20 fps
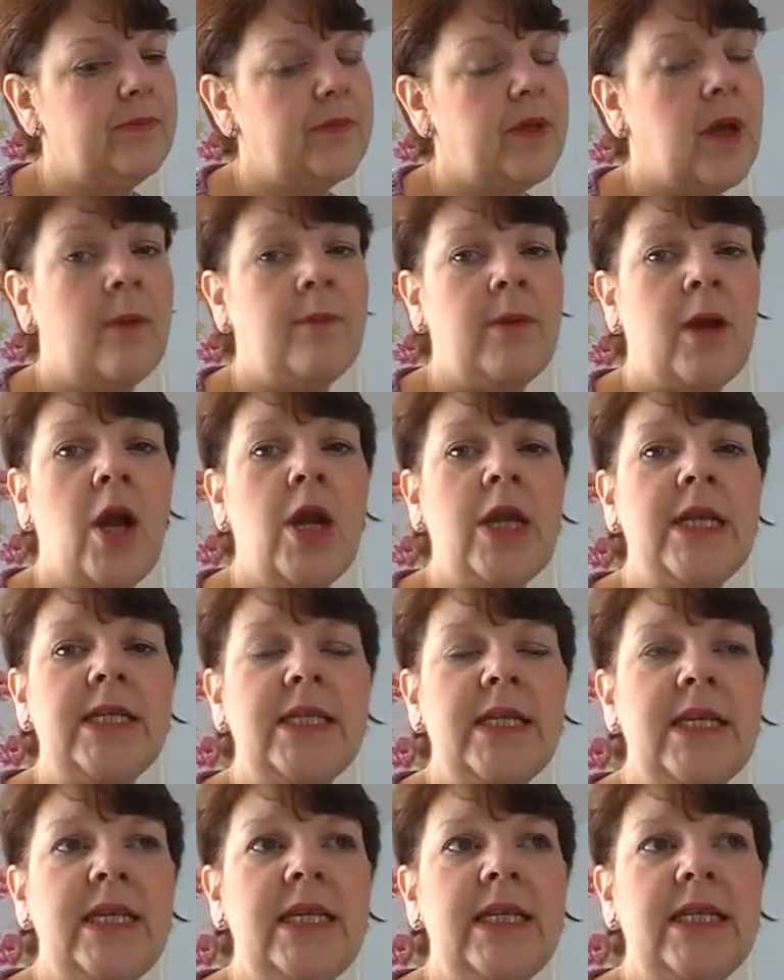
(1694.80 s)
learning
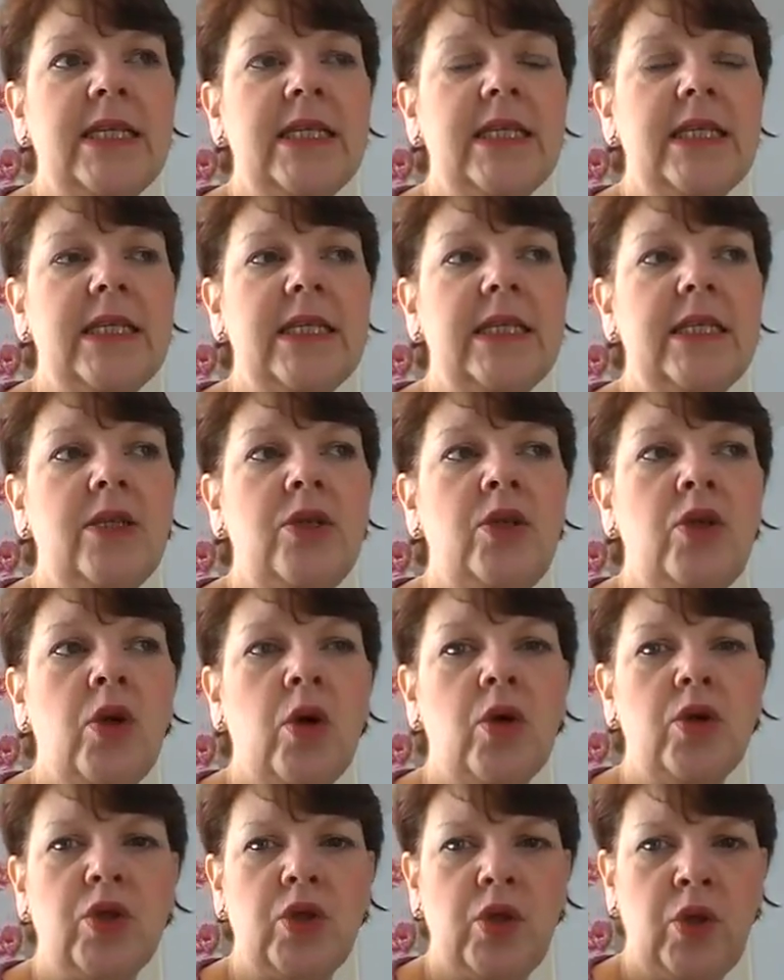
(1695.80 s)
to
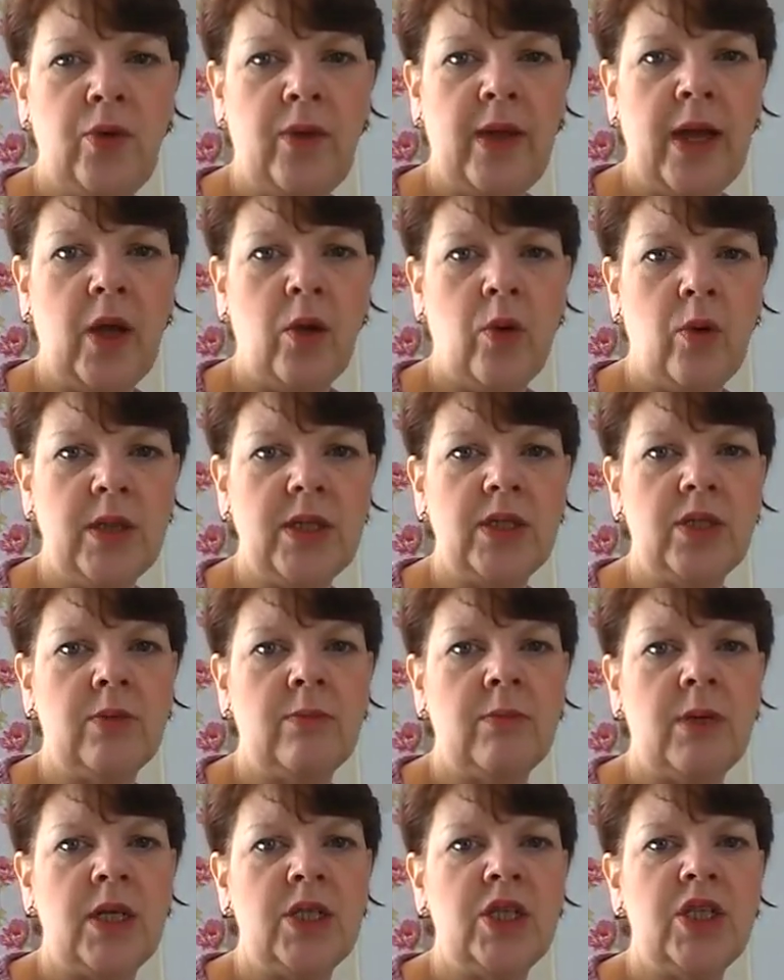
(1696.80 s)
not do that quite so
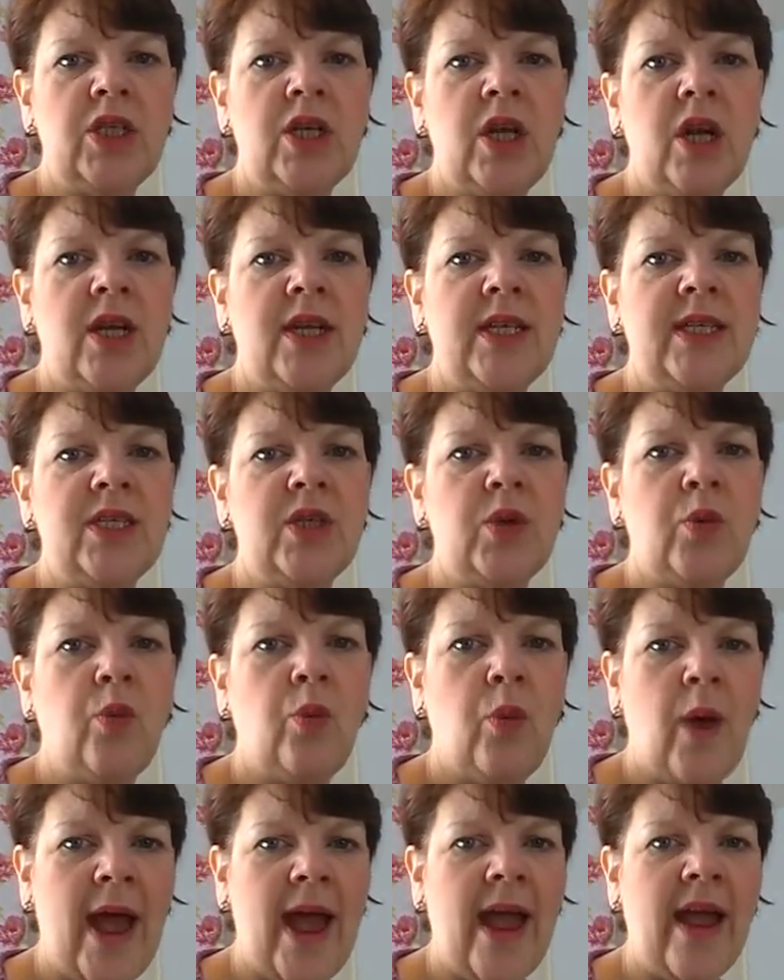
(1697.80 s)
much and learning to
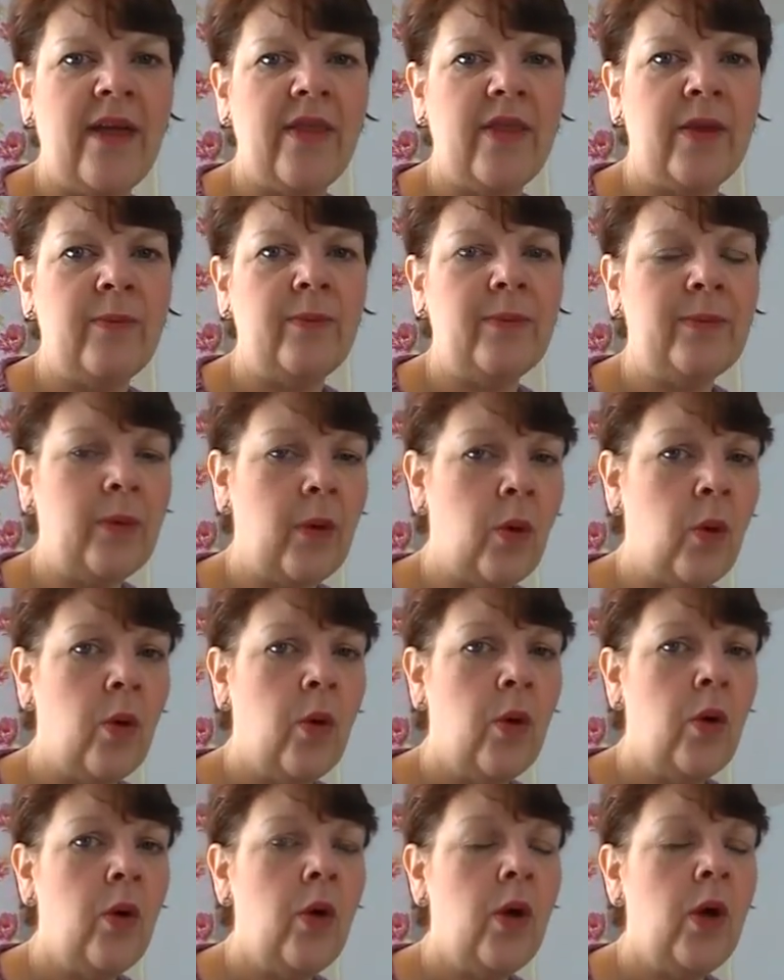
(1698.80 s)
wear them
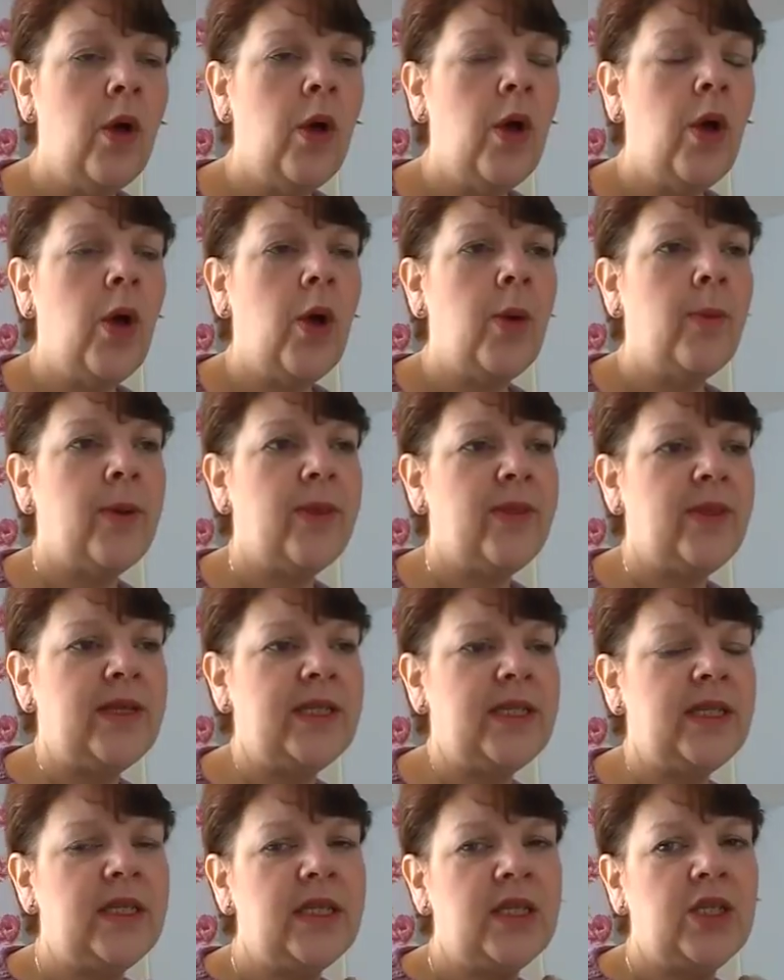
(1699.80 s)
more, but
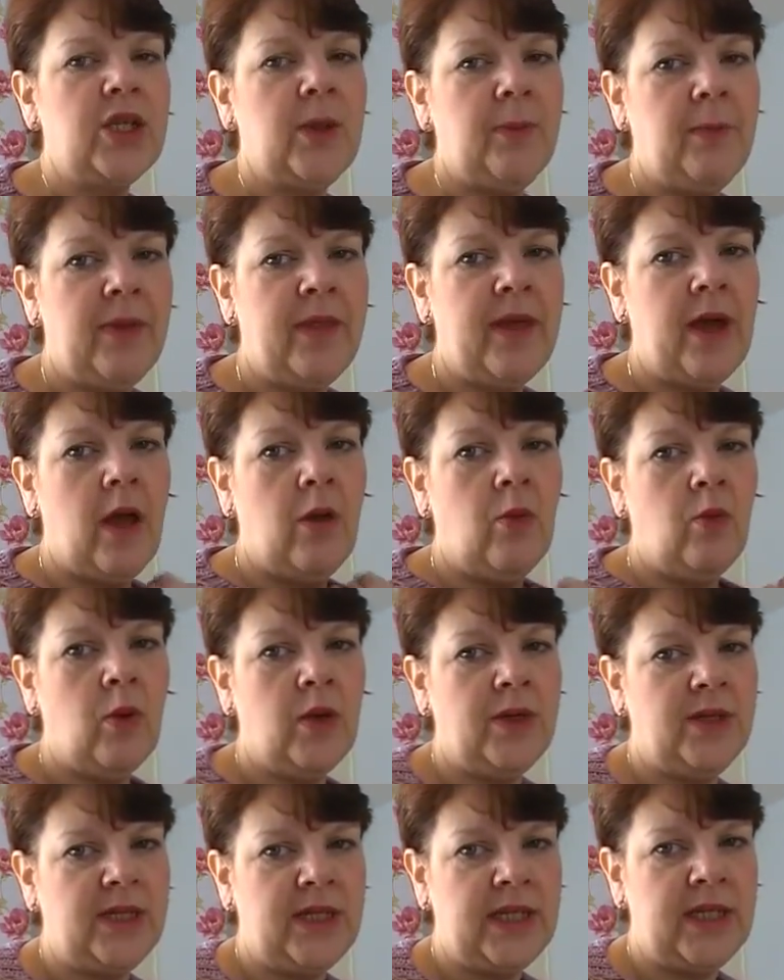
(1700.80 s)
this is the jumper that I
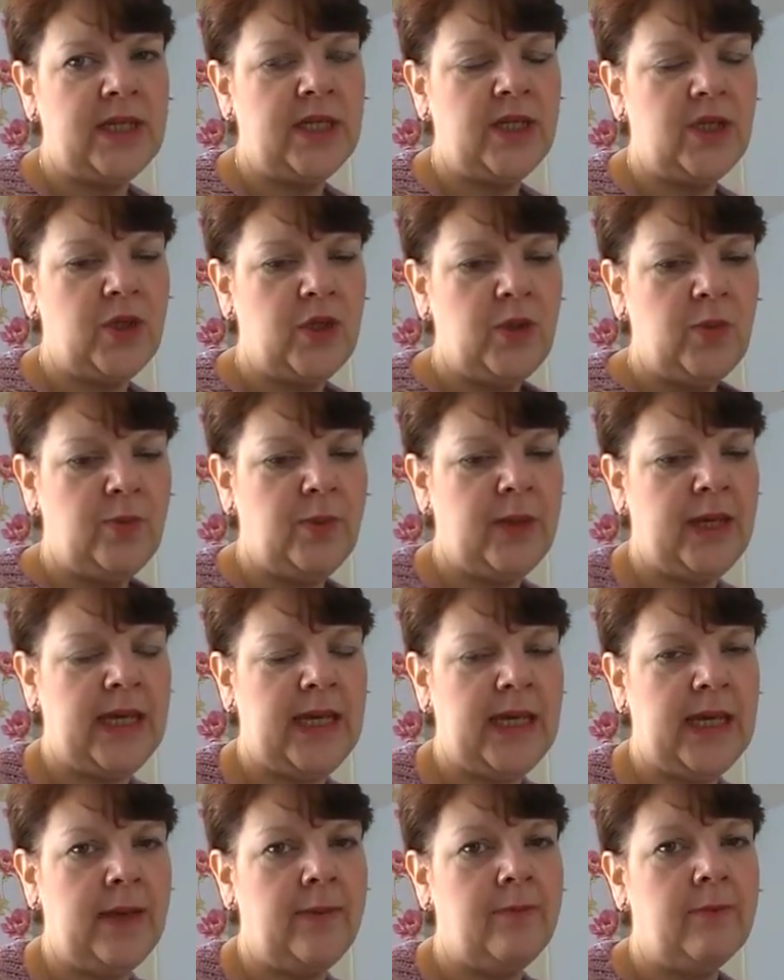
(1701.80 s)
wanted to
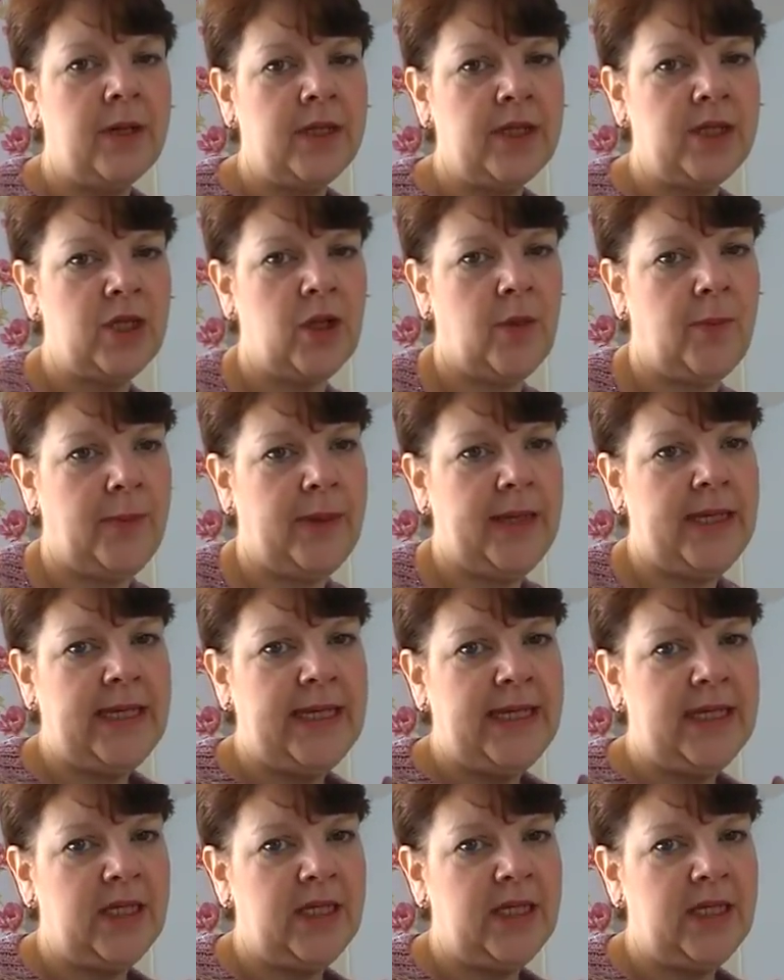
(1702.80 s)
be my sloppy